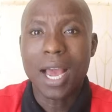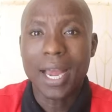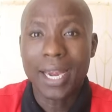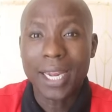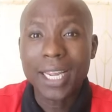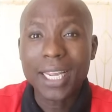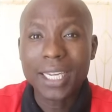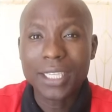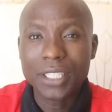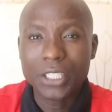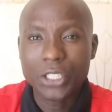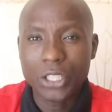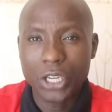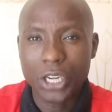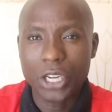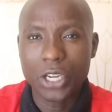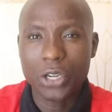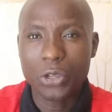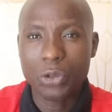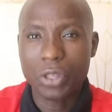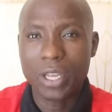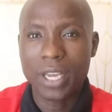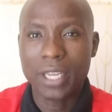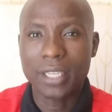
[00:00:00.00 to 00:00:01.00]
And I can tell
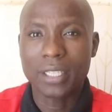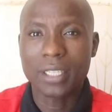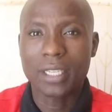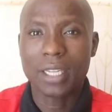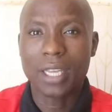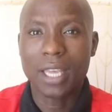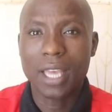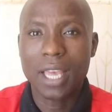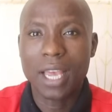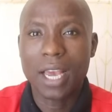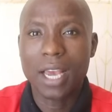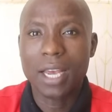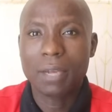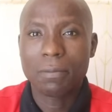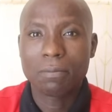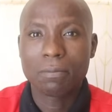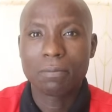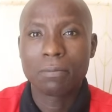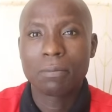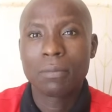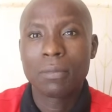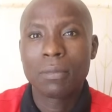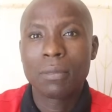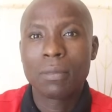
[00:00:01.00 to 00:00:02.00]
you that here,
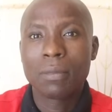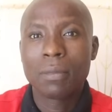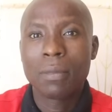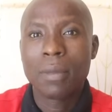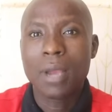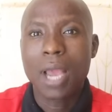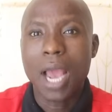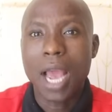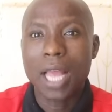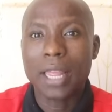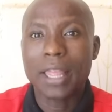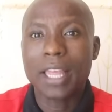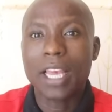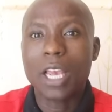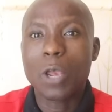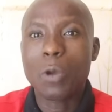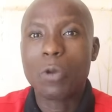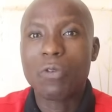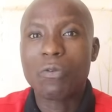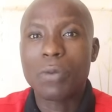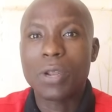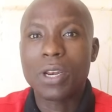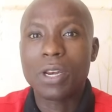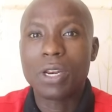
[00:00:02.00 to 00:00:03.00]
I think
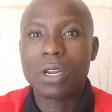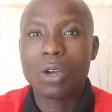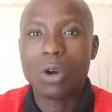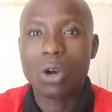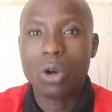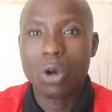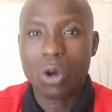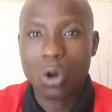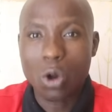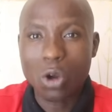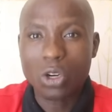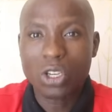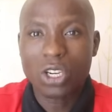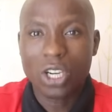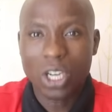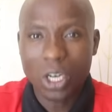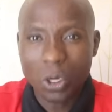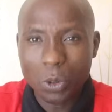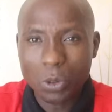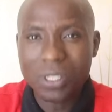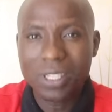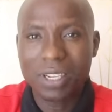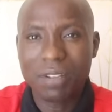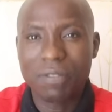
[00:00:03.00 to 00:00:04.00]
we've been
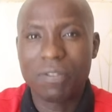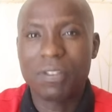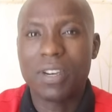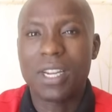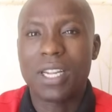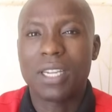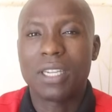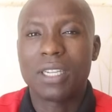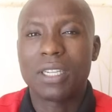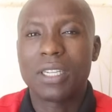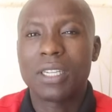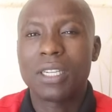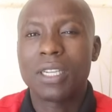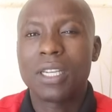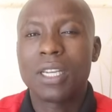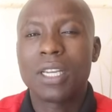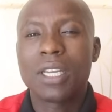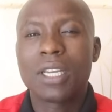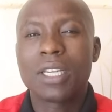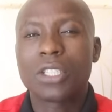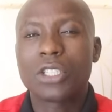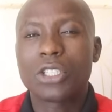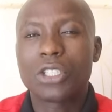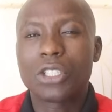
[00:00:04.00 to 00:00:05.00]
conclusively
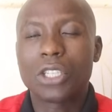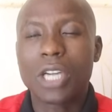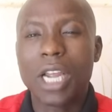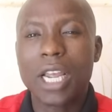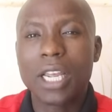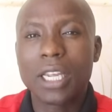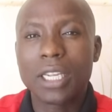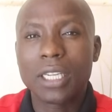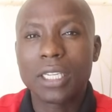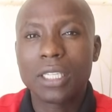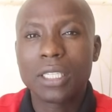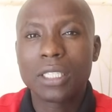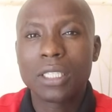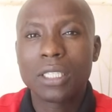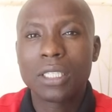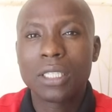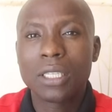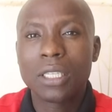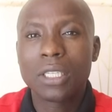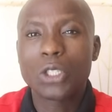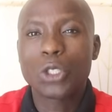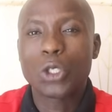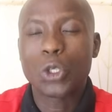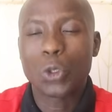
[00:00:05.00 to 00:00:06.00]
trying
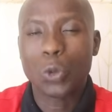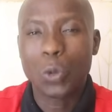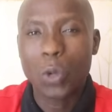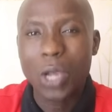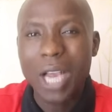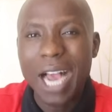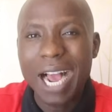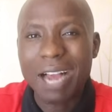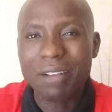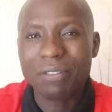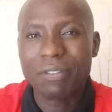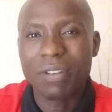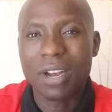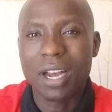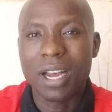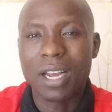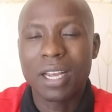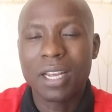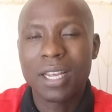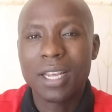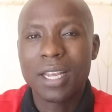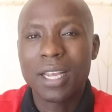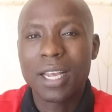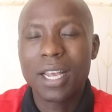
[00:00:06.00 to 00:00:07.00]
to cover
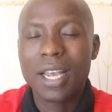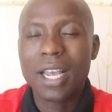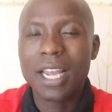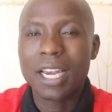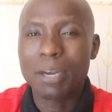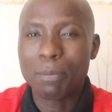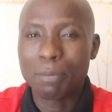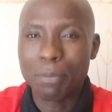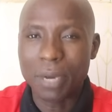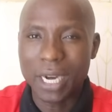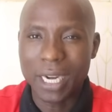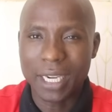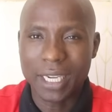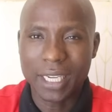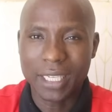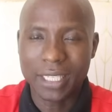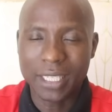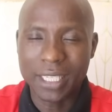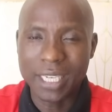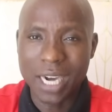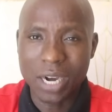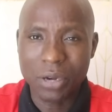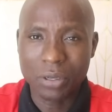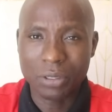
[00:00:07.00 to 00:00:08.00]
and break
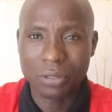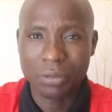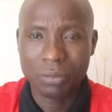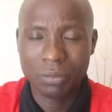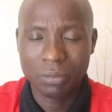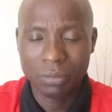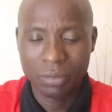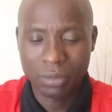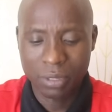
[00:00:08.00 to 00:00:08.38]
it down.